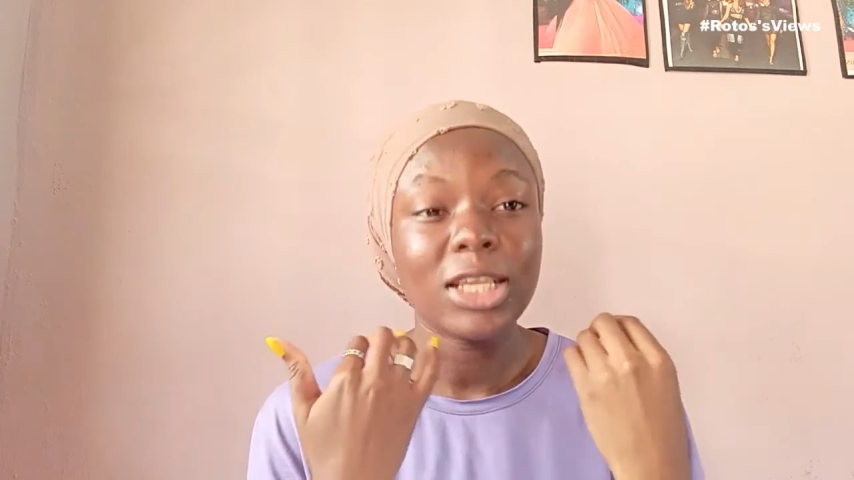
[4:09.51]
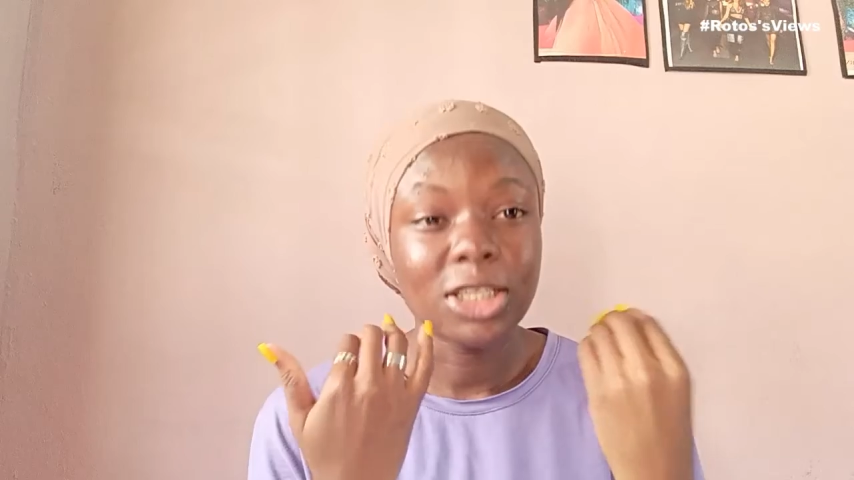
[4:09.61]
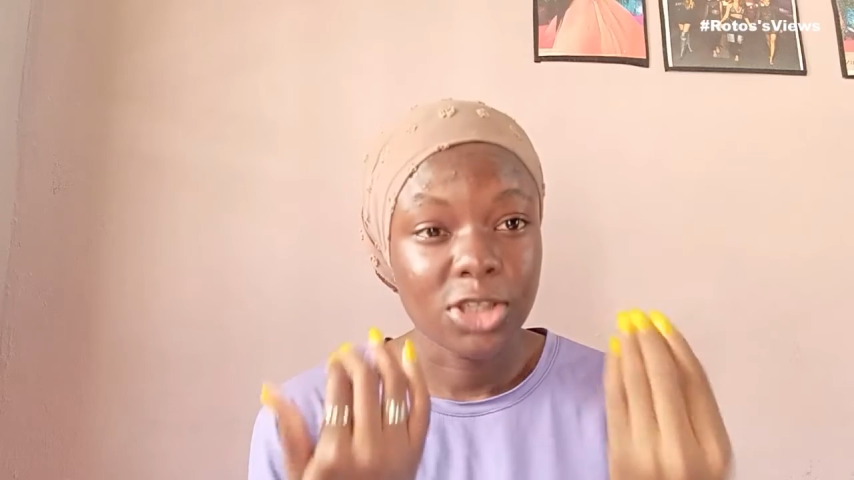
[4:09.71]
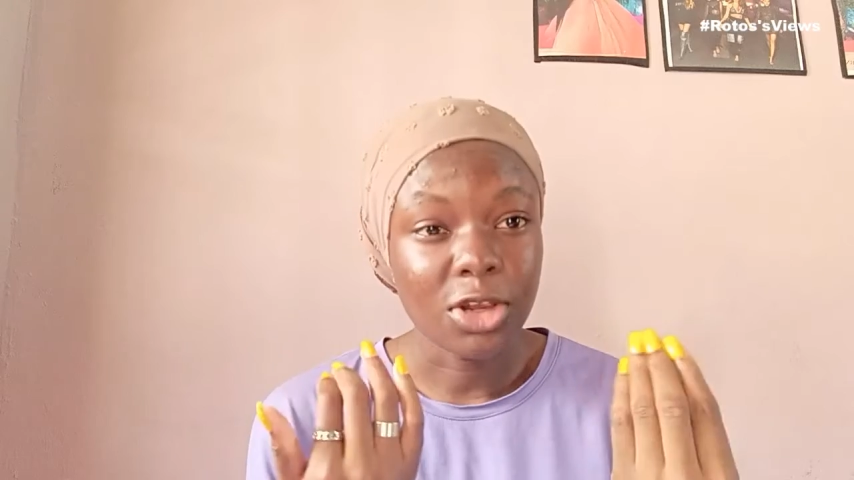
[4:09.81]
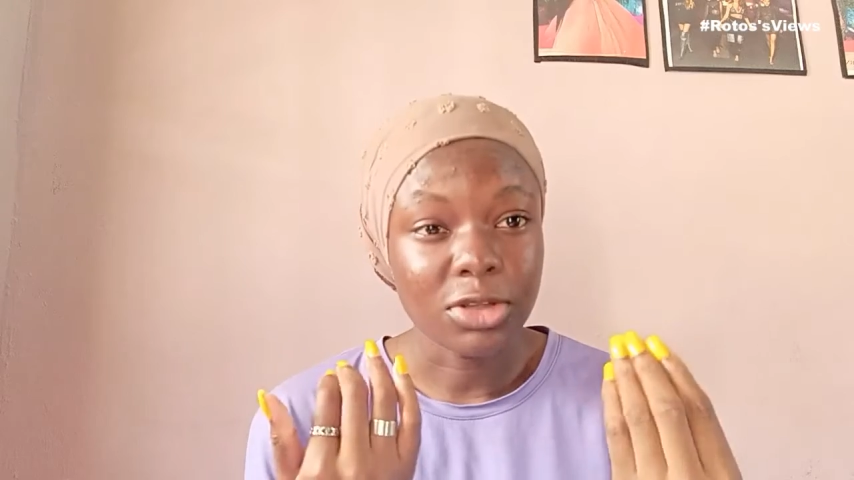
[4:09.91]

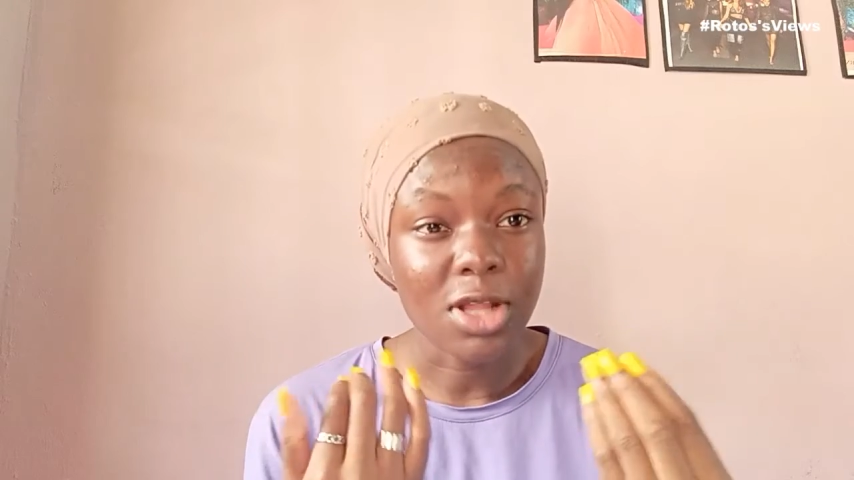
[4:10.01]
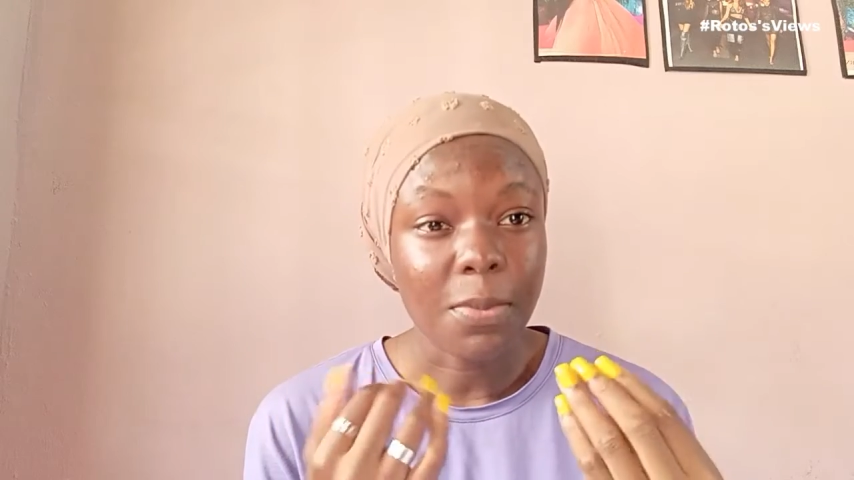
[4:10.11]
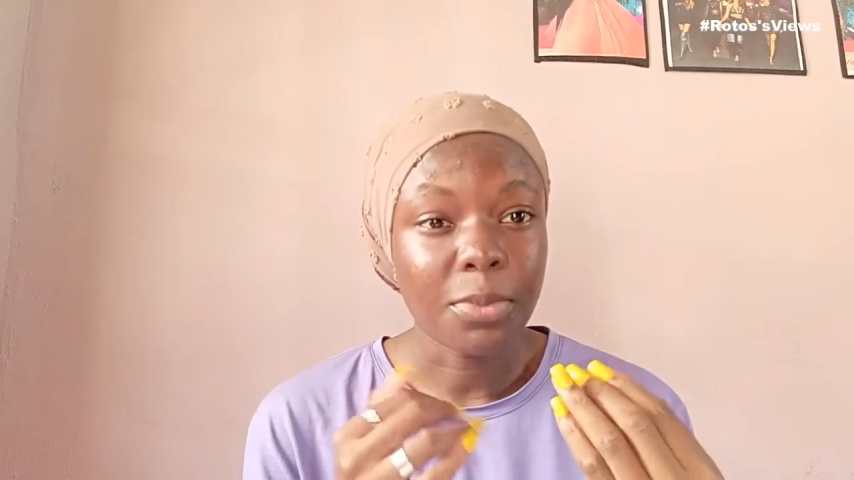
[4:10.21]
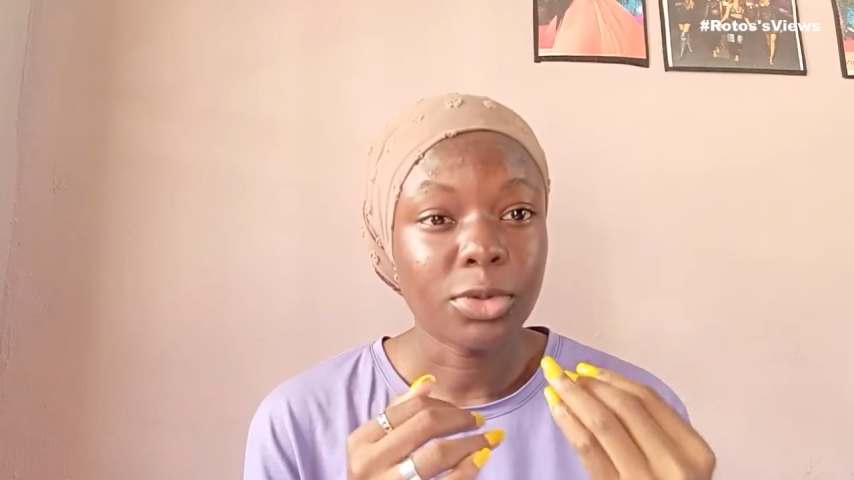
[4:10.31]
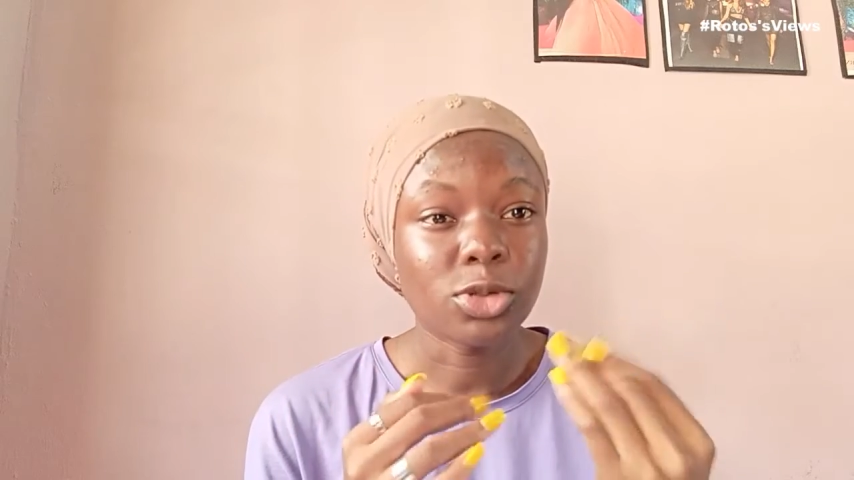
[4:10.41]
insecurity that
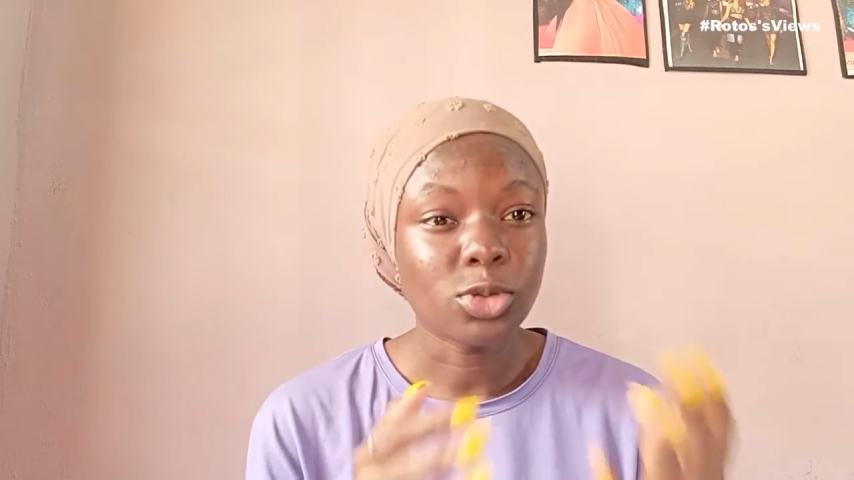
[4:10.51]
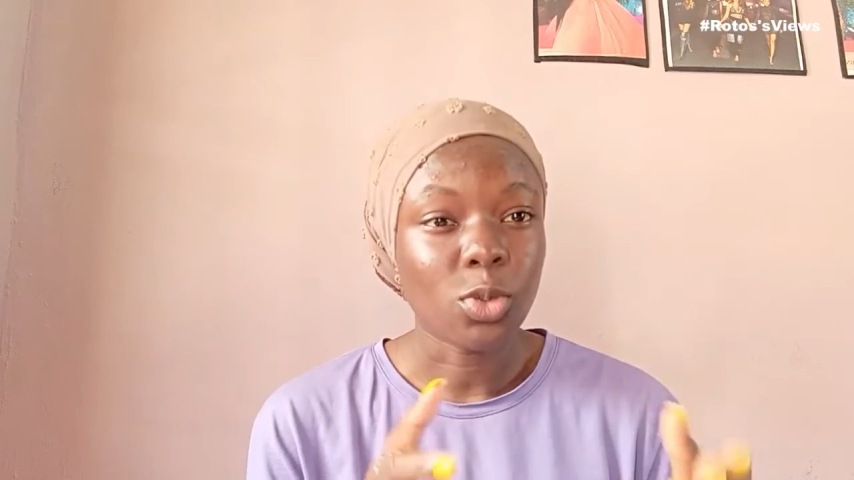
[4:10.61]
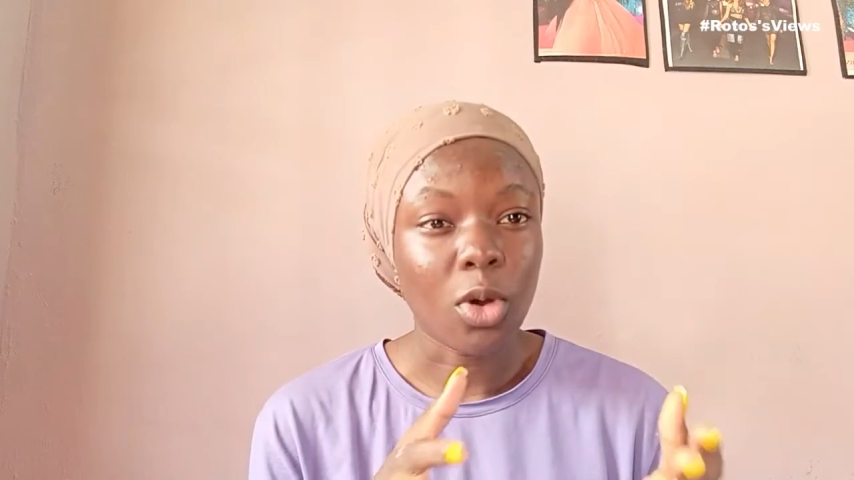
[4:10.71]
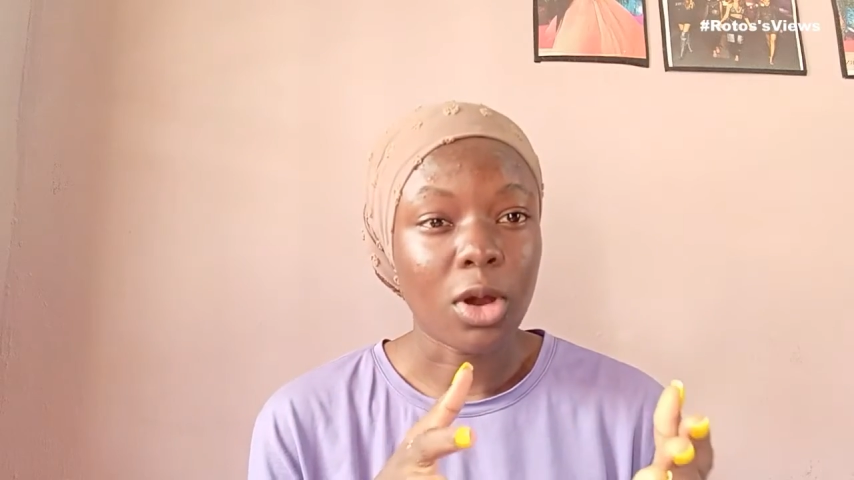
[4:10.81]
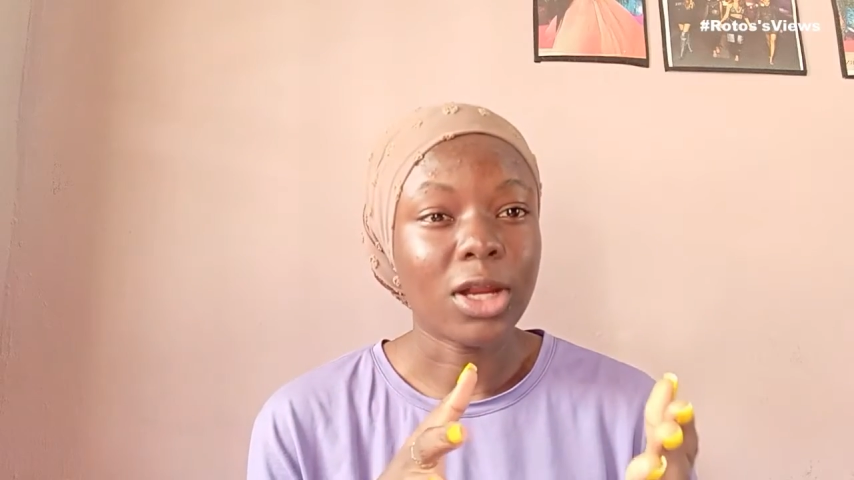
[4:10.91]
people need to
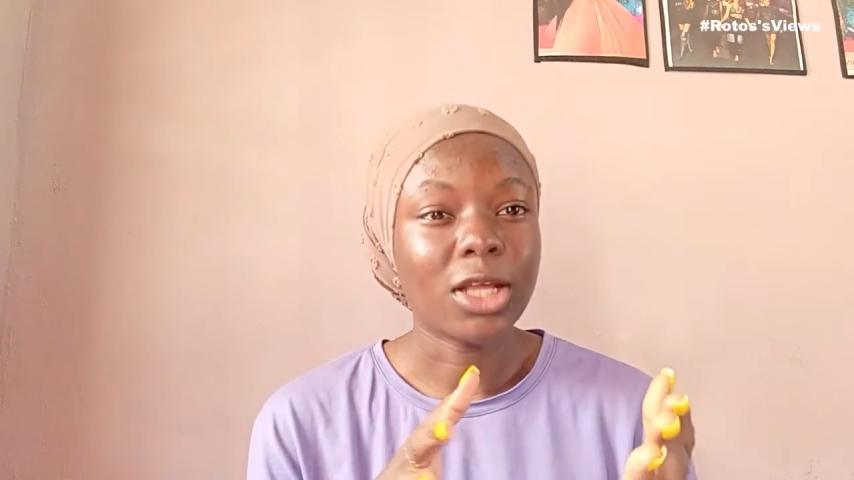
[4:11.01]
work on.